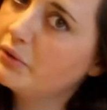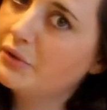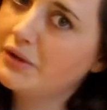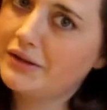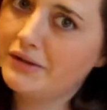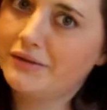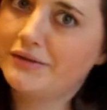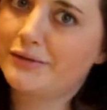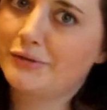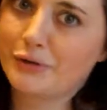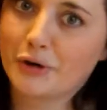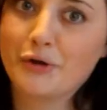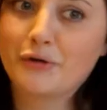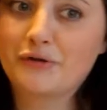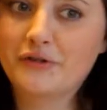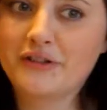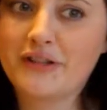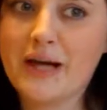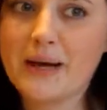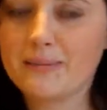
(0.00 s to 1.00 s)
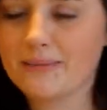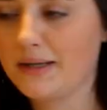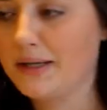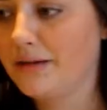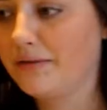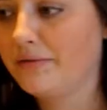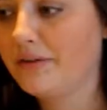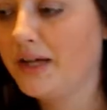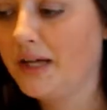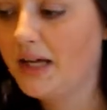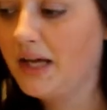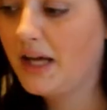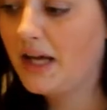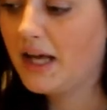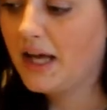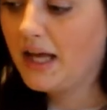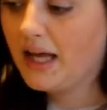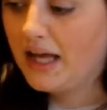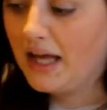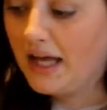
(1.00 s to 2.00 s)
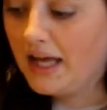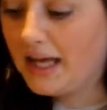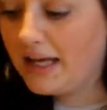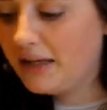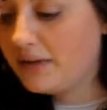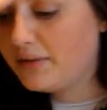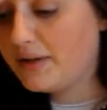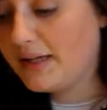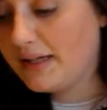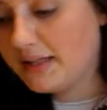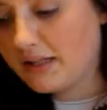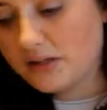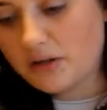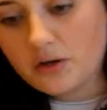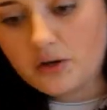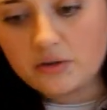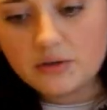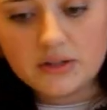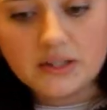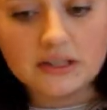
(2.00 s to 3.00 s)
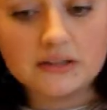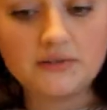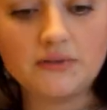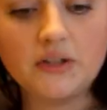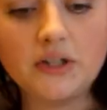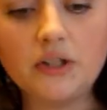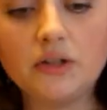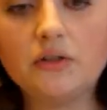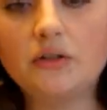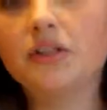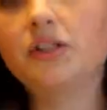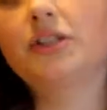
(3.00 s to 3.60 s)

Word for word: with Grove Collaborative. Anyway, so this video is